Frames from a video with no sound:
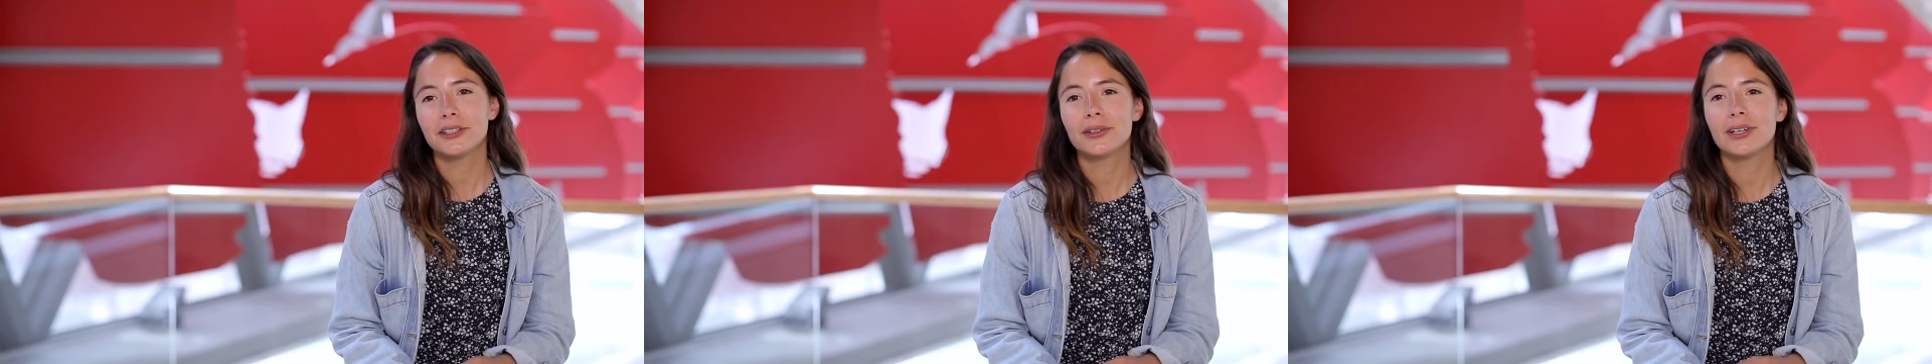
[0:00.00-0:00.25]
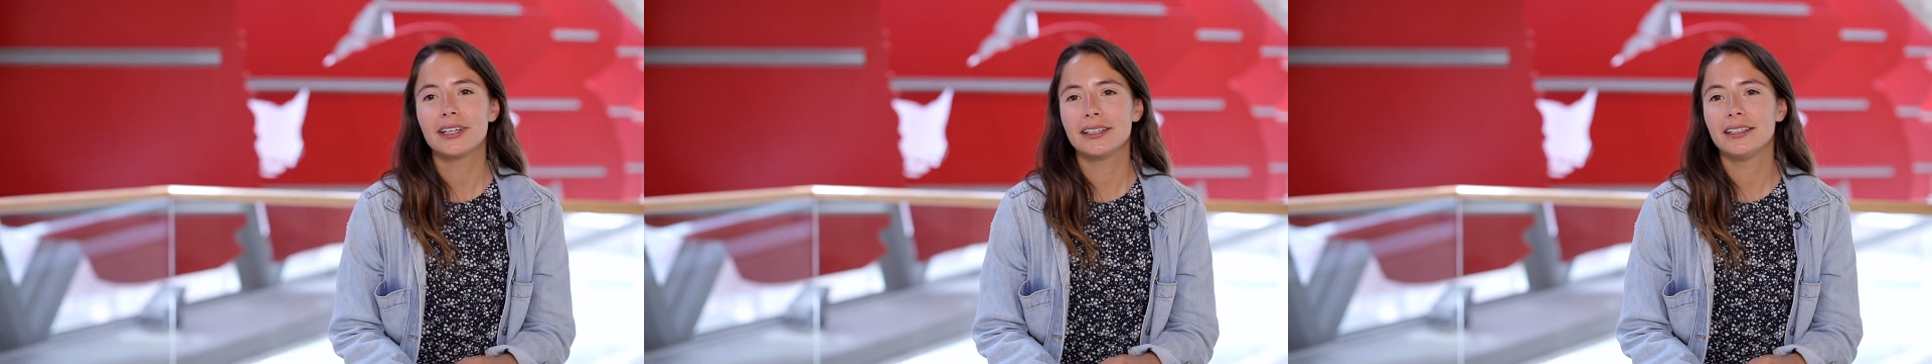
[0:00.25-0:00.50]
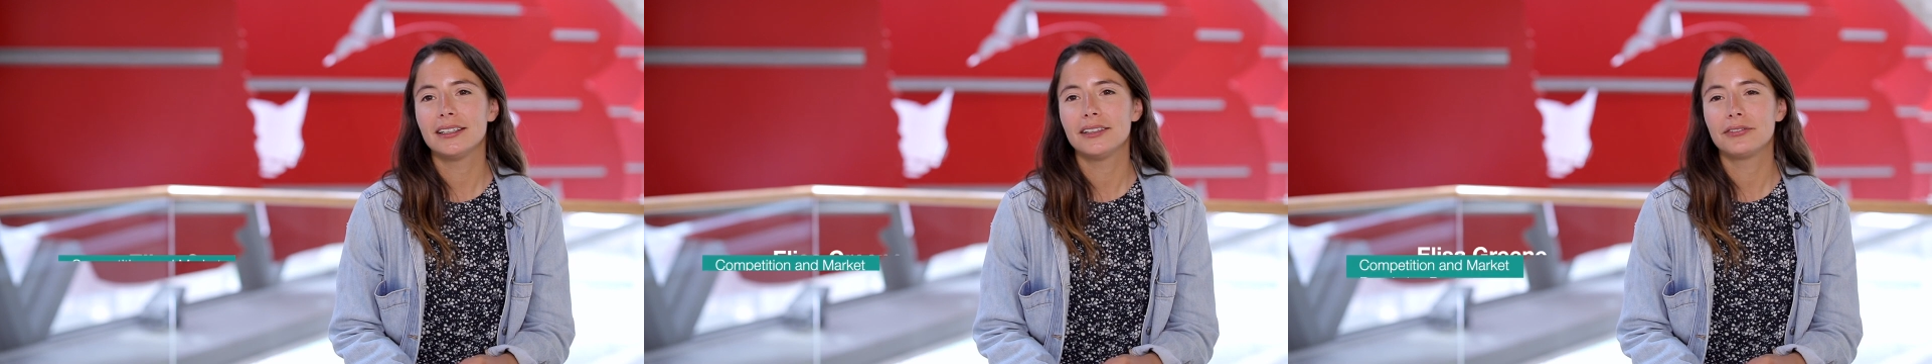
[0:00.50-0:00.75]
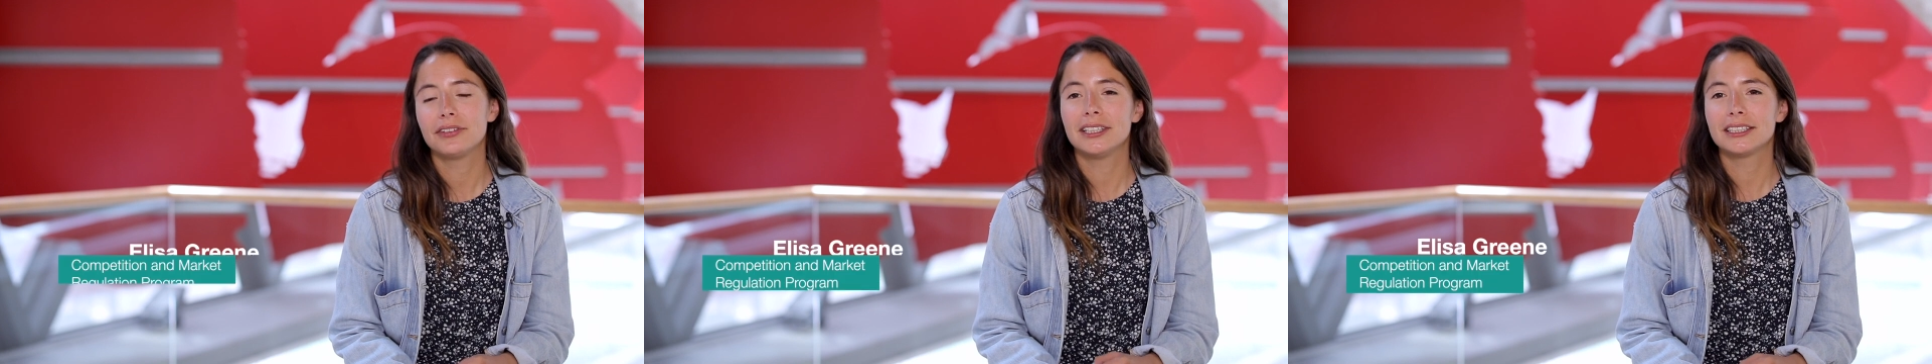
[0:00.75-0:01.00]
ago,
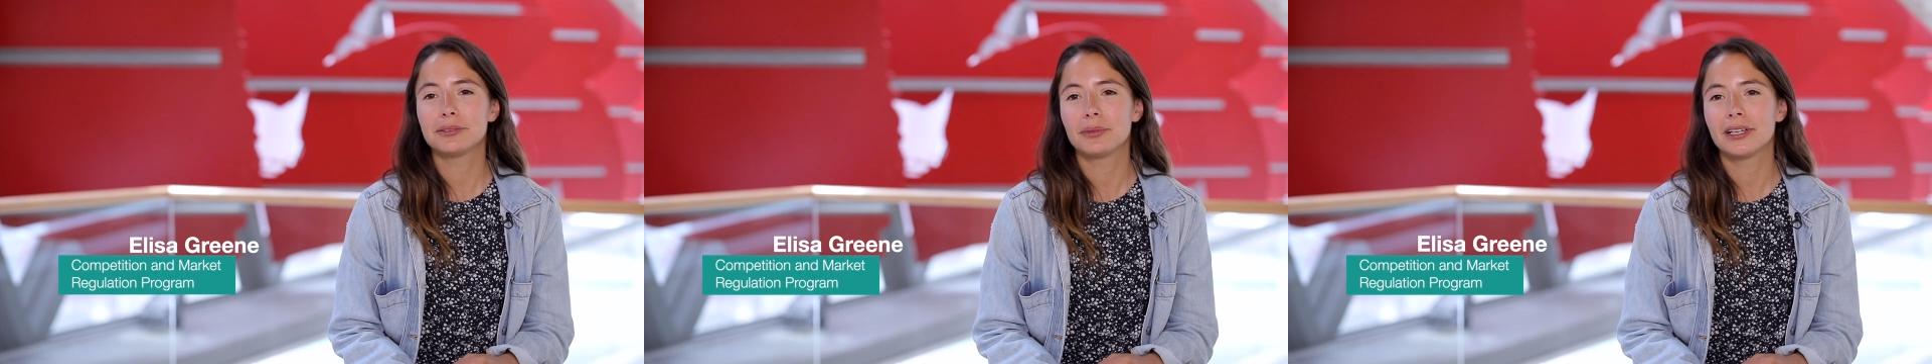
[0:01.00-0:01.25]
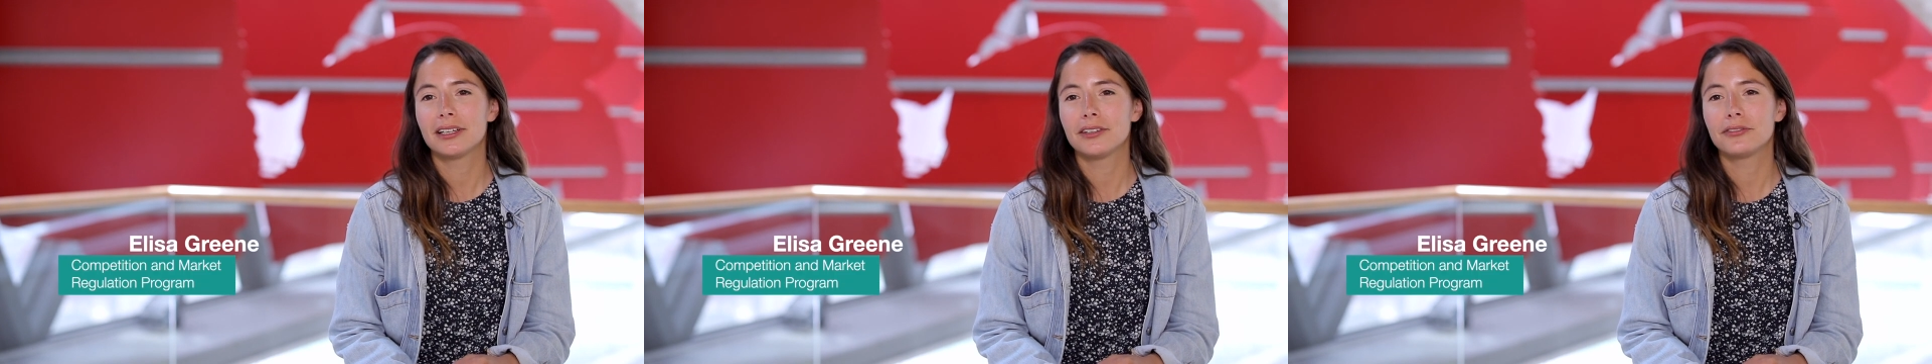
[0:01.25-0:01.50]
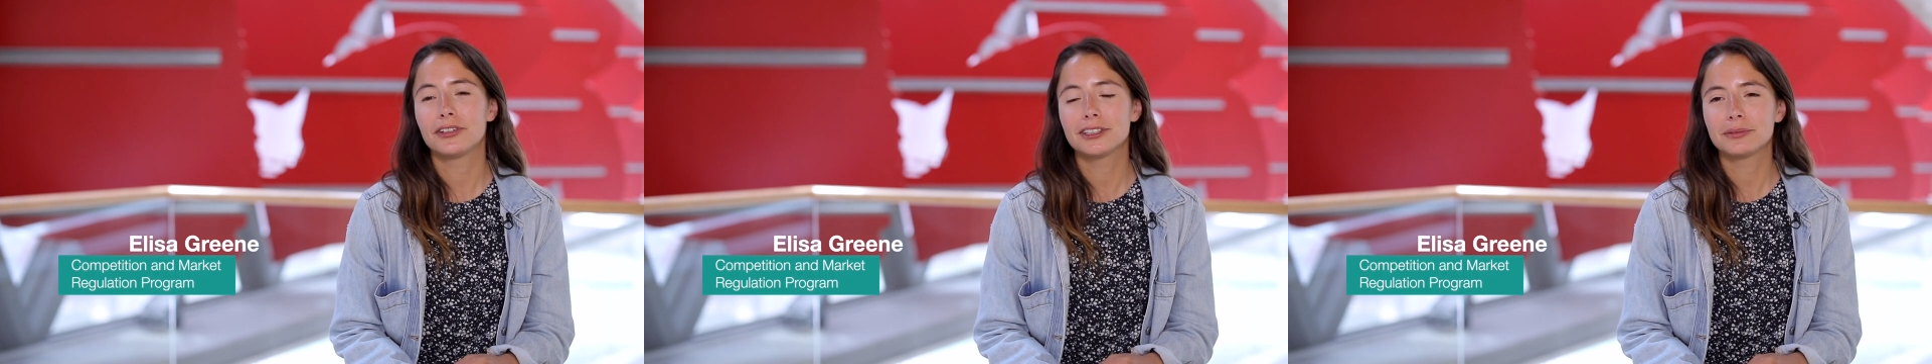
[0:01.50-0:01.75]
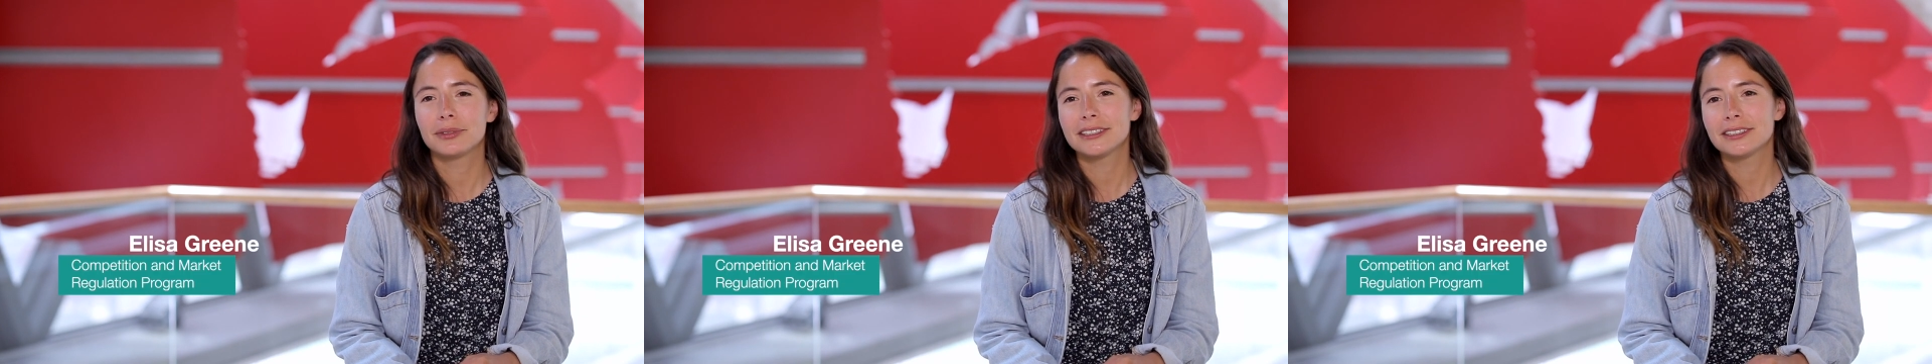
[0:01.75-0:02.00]
I finished my
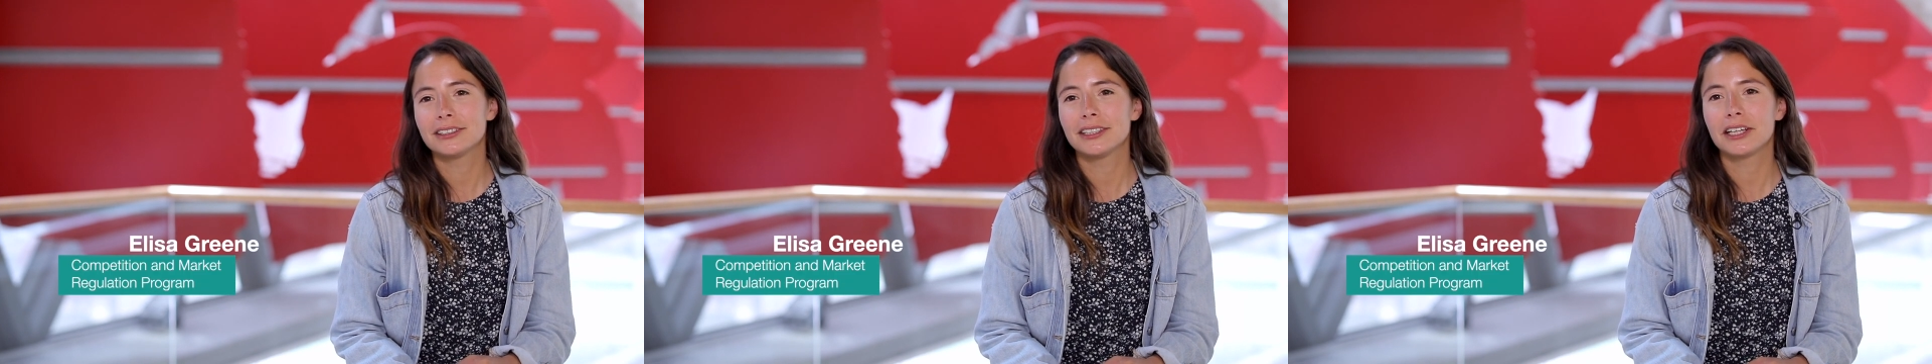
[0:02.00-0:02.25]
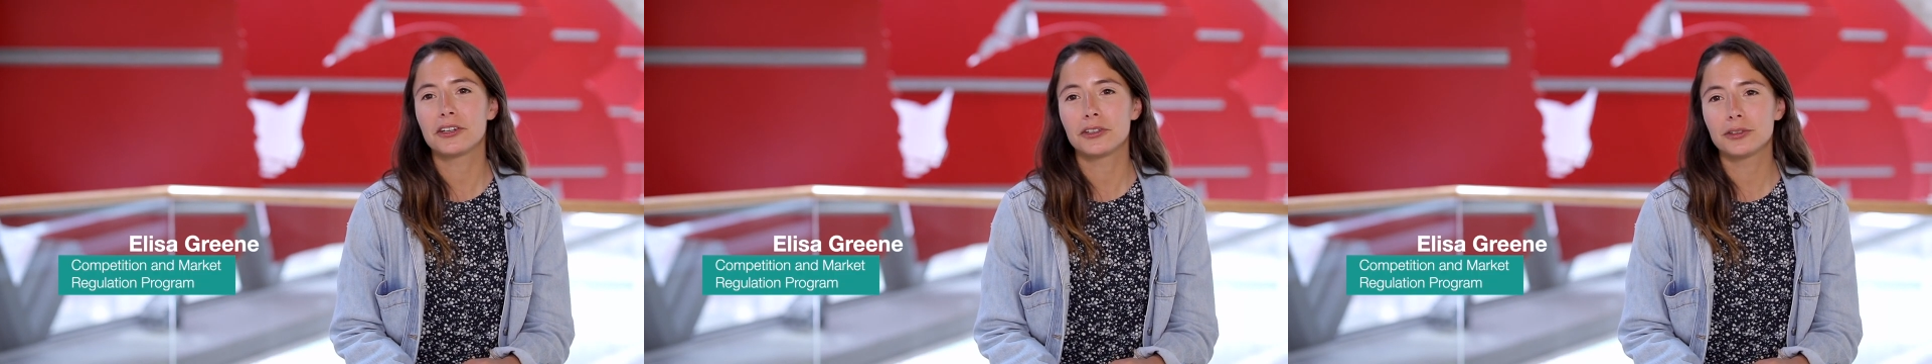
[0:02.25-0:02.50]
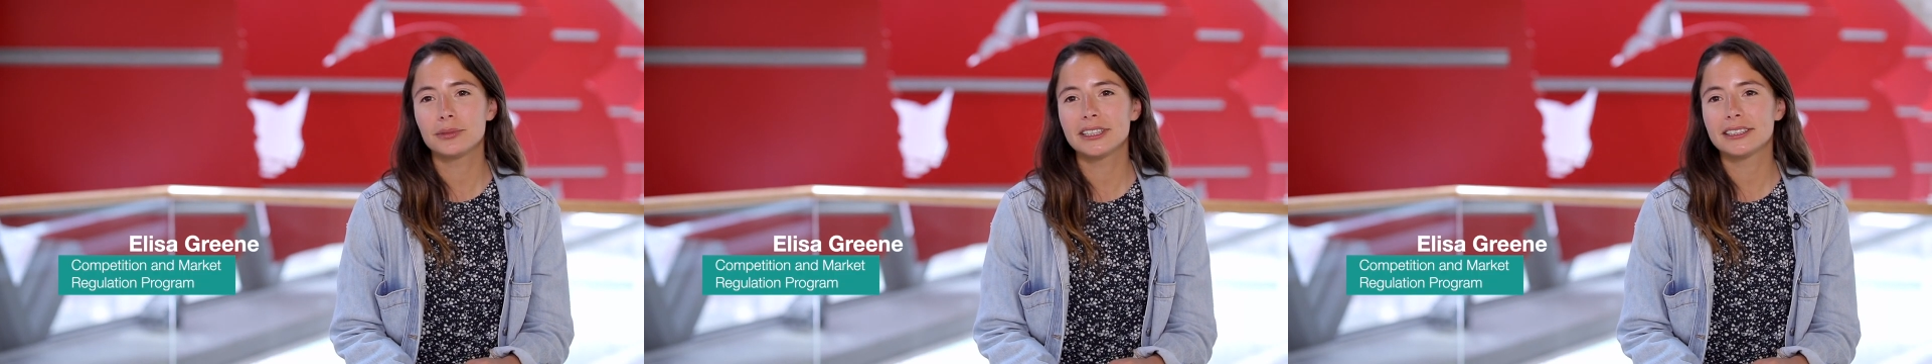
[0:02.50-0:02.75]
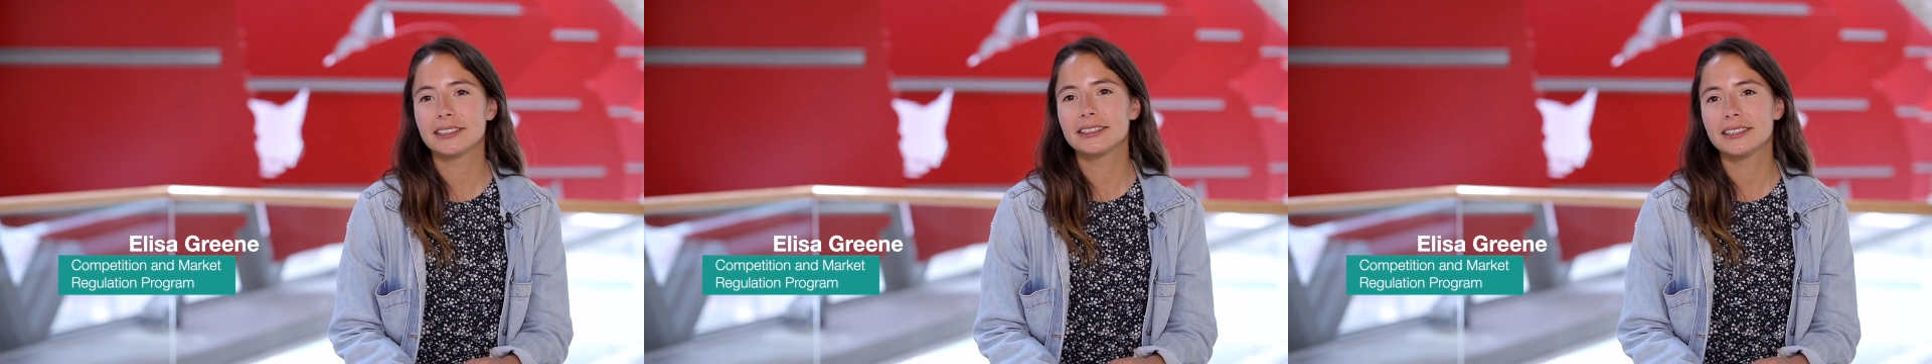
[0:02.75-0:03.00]
first Master in
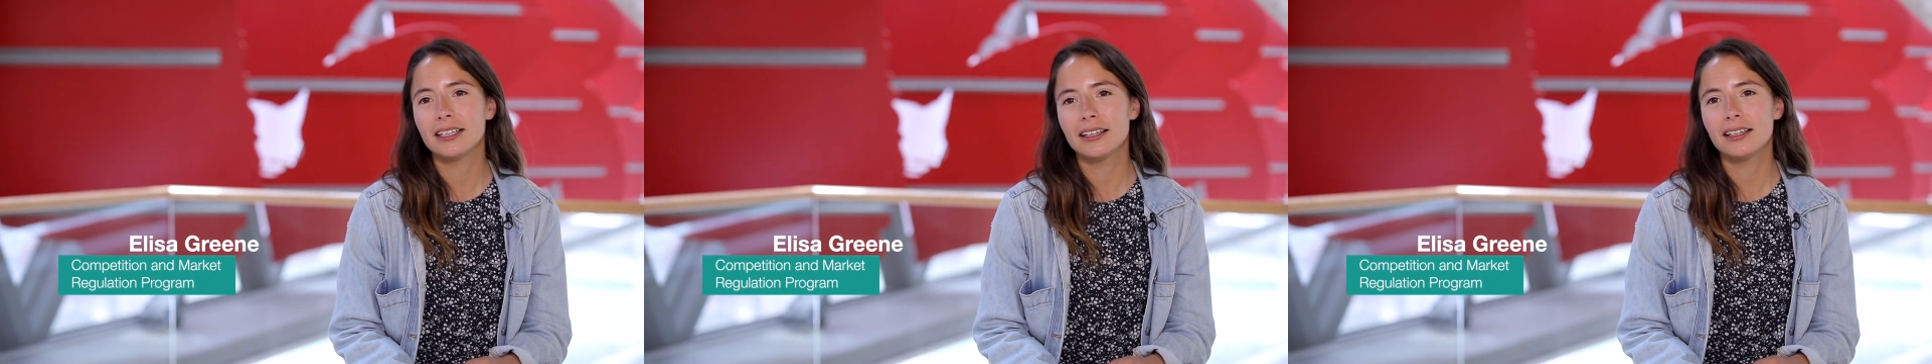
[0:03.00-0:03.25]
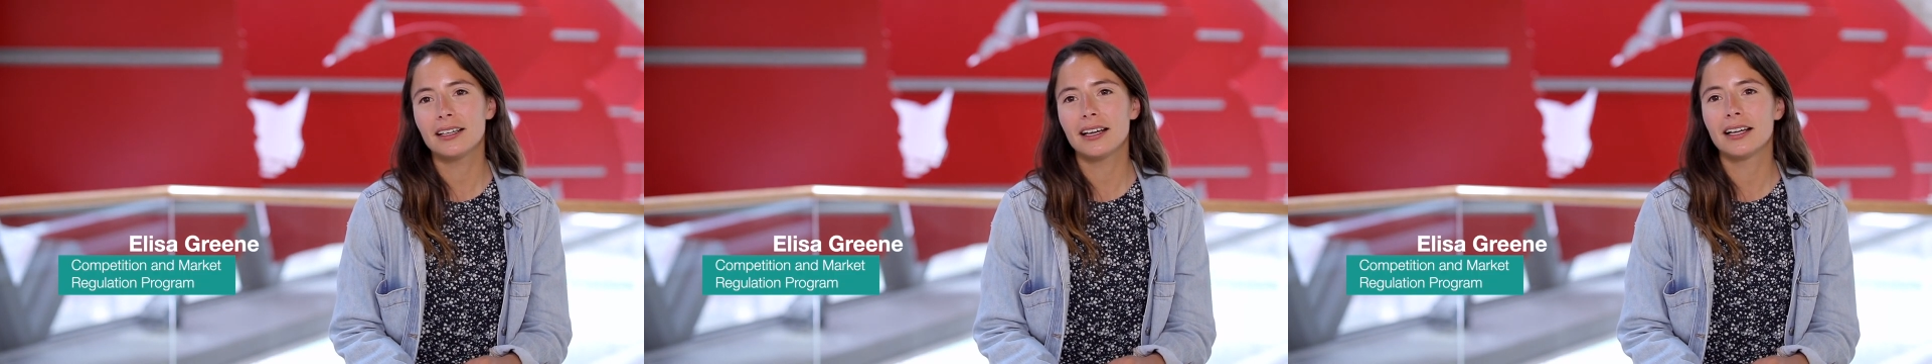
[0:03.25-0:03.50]
Economics in Chile,